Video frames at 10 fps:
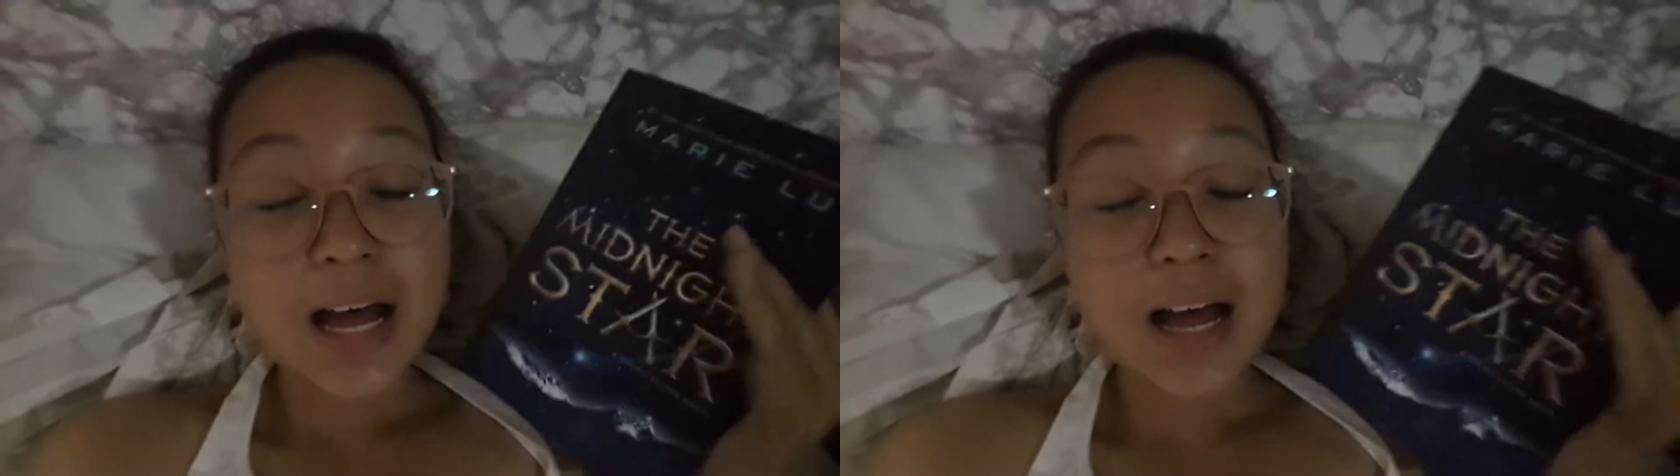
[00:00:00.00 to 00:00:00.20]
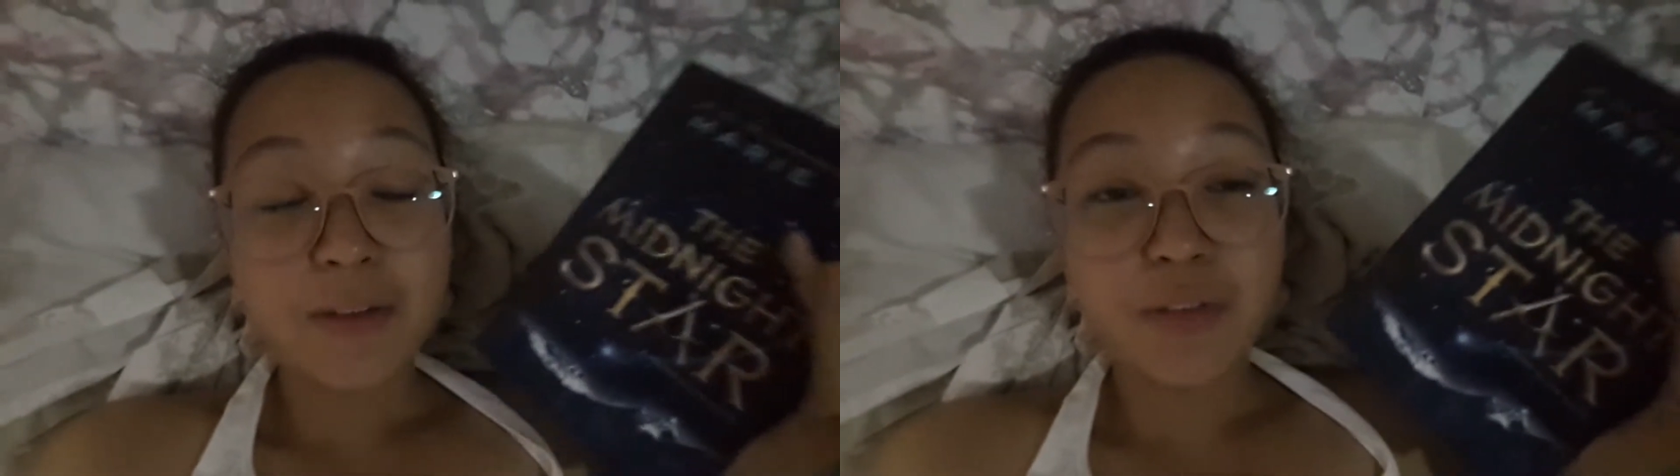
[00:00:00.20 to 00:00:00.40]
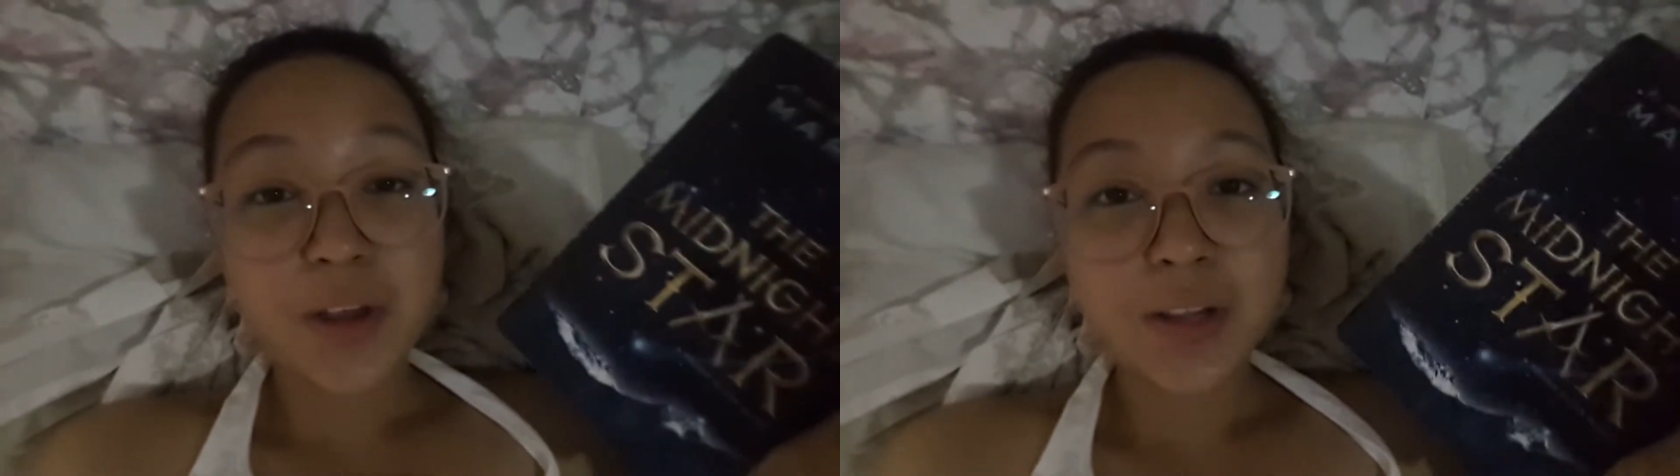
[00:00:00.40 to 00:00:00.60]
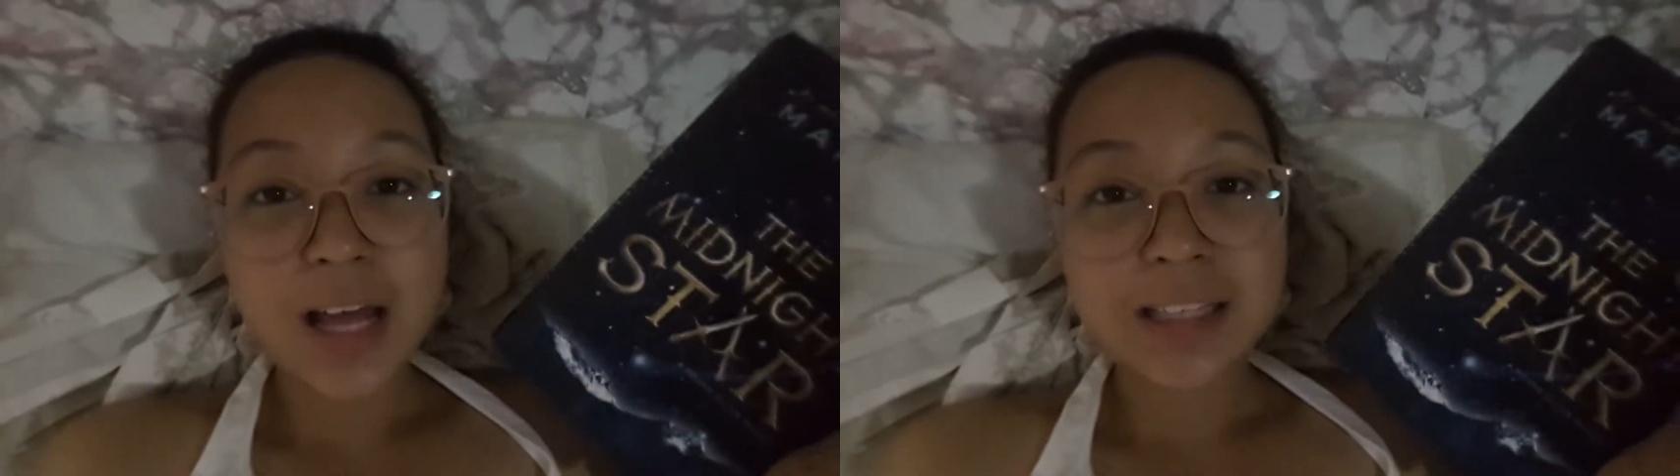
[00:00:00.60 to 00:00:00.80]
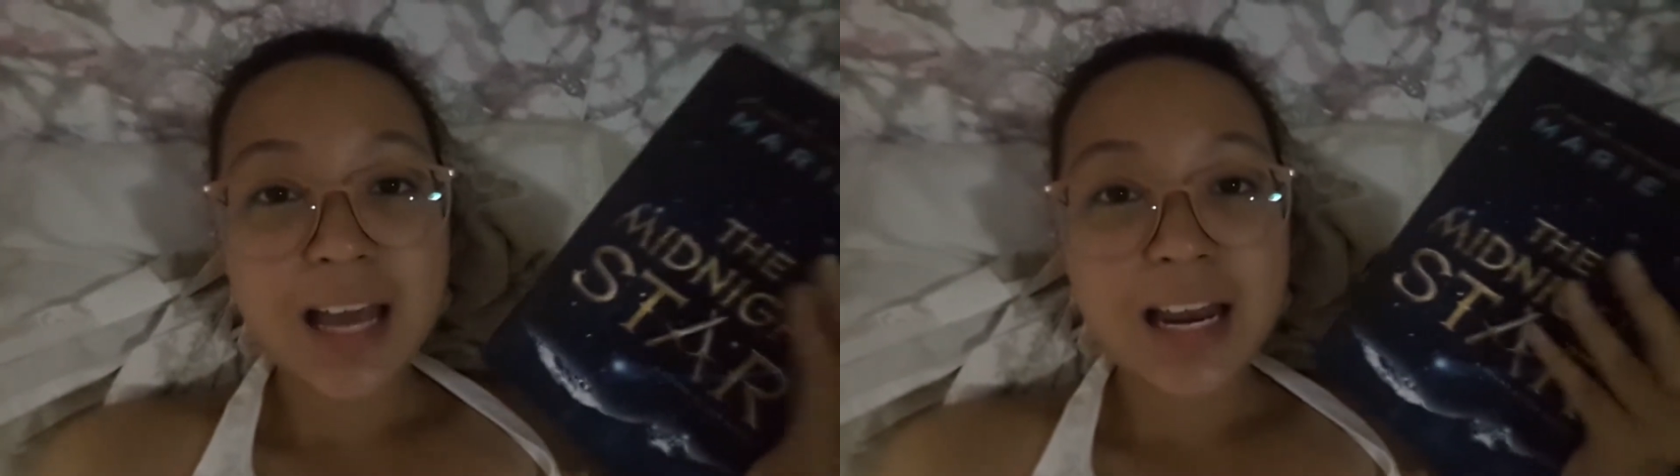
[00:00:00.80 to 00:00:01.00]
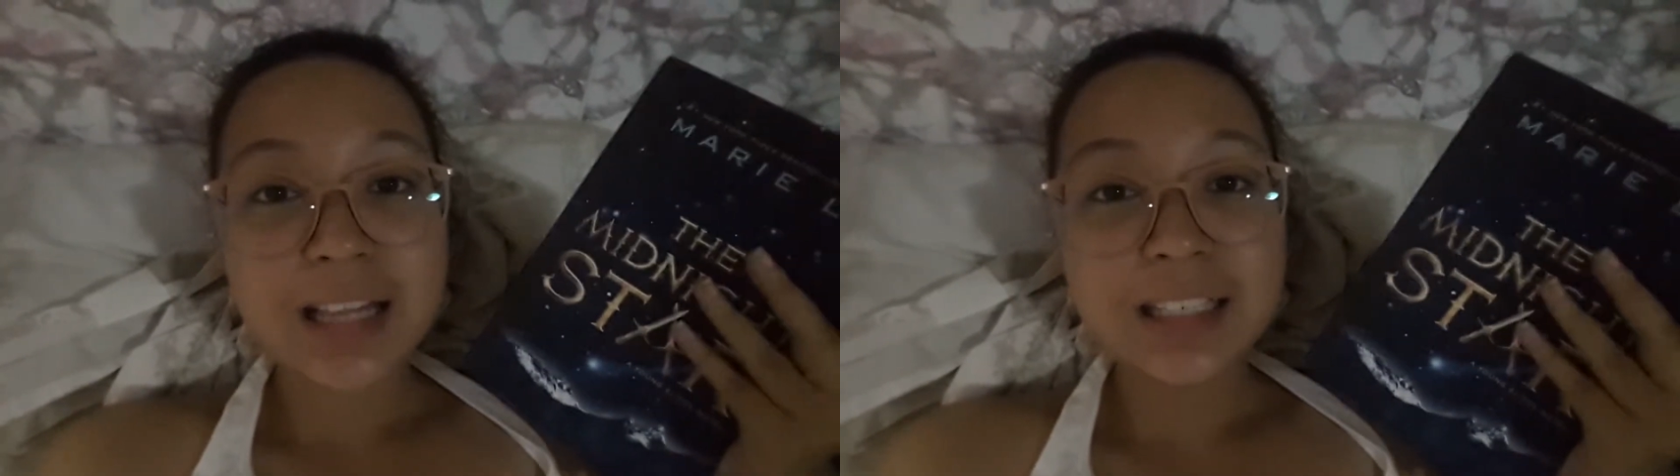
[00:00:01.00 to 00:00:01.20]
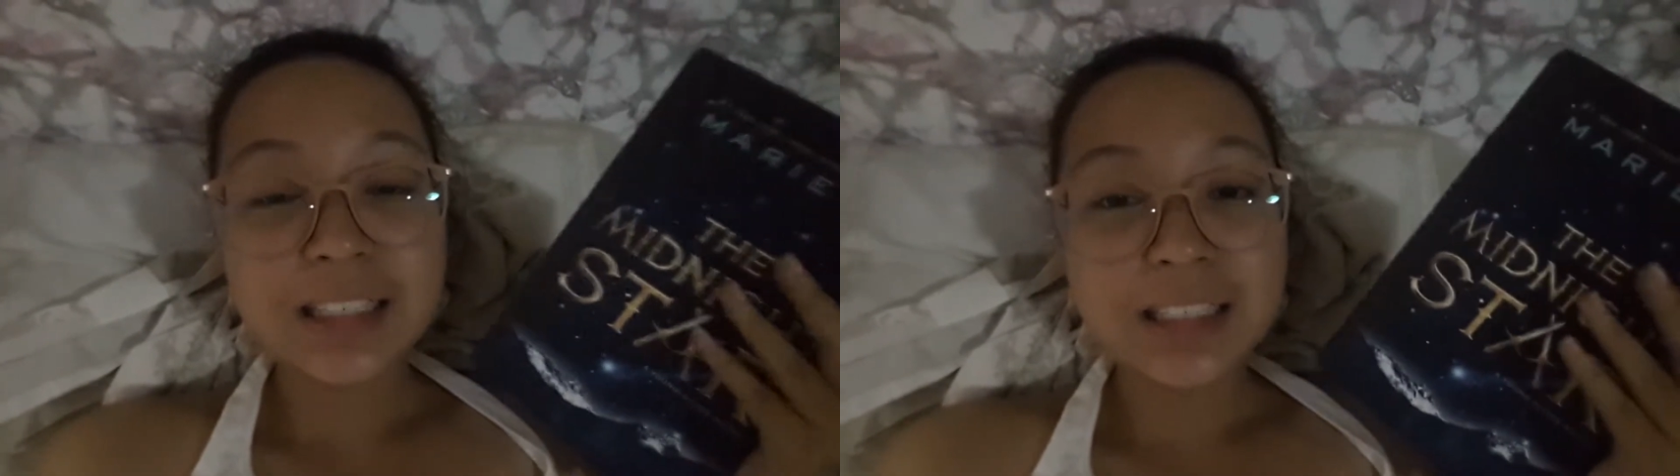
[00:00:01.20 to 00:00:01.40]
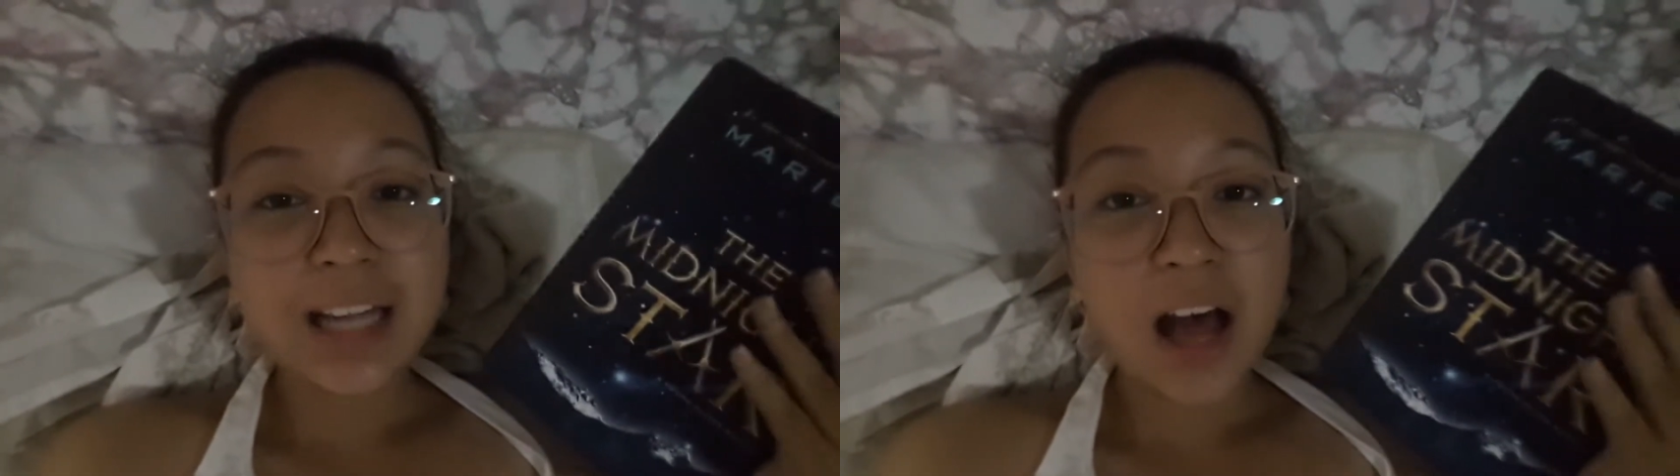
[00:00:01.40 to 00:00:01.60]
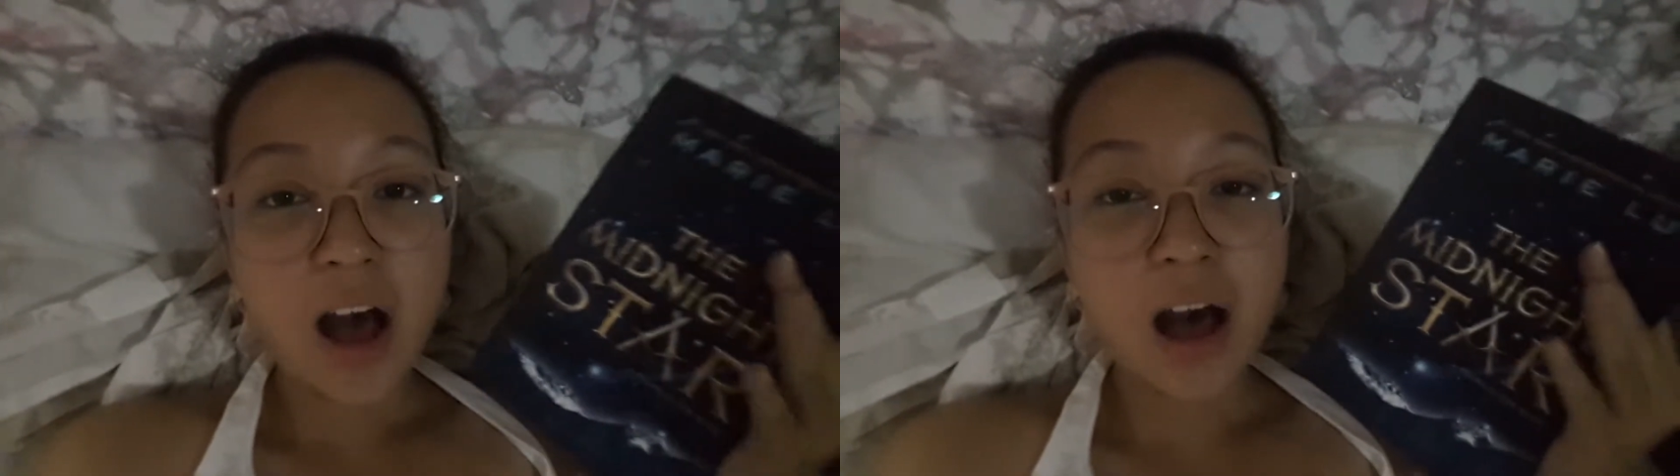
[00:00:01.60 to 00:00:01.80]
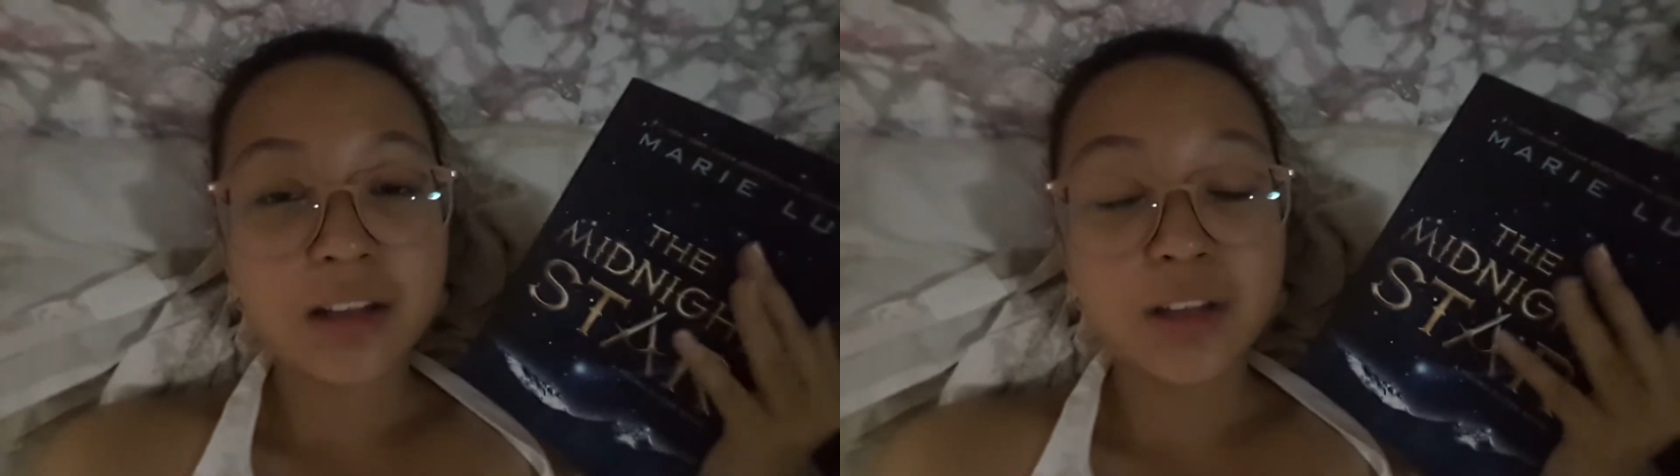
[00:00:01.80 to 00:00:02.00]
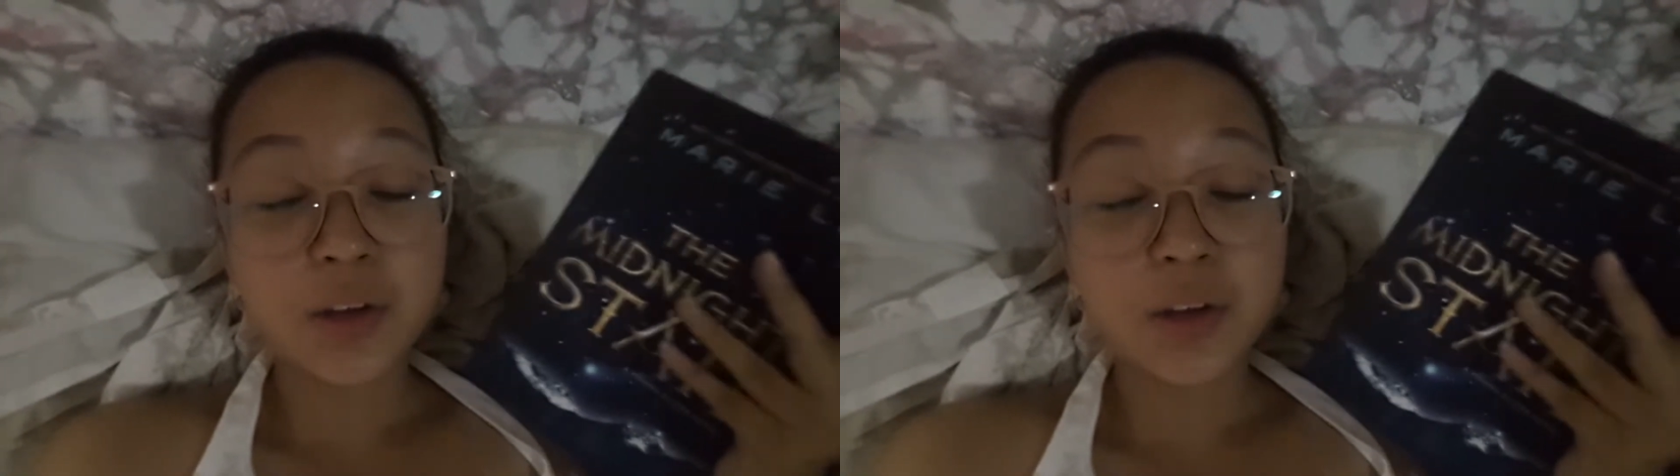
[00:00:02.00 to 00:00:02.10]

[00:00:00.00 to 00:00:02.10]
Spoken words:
Violetta and Adelina had a